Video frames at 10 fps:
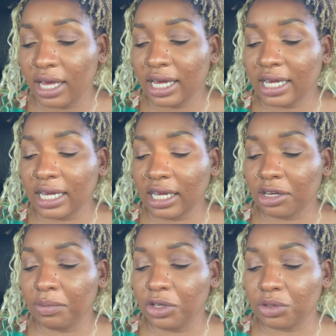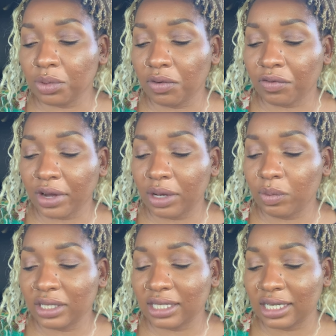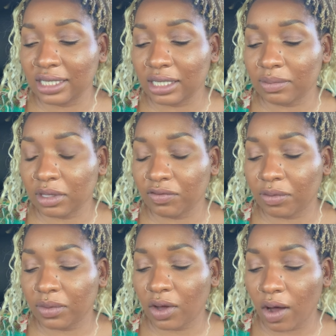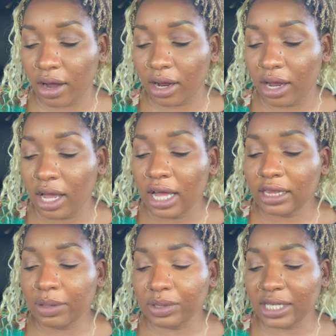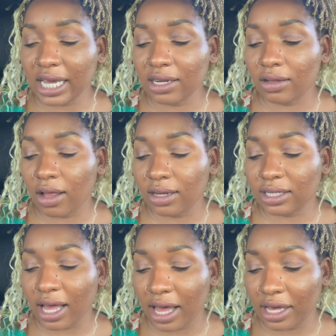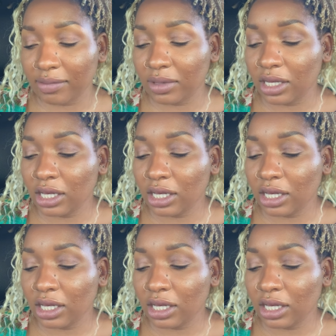He and a mutual friend went to get something from the car. They were taking a long time,